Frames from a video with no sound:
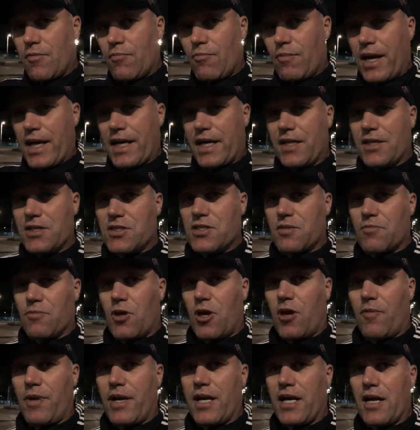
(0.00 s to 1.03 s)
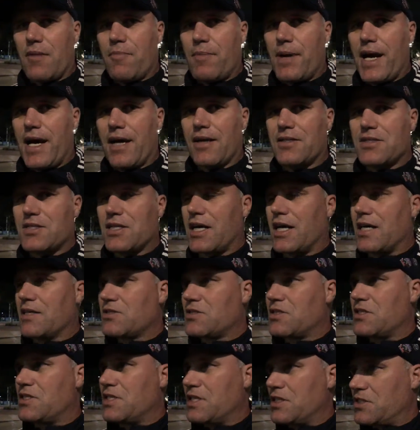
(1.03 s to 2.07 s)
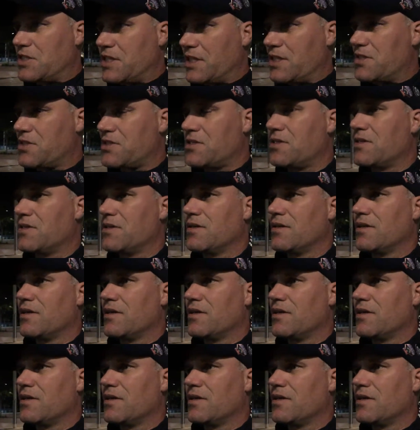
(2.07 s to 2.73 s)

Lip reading: making some comment about statistics.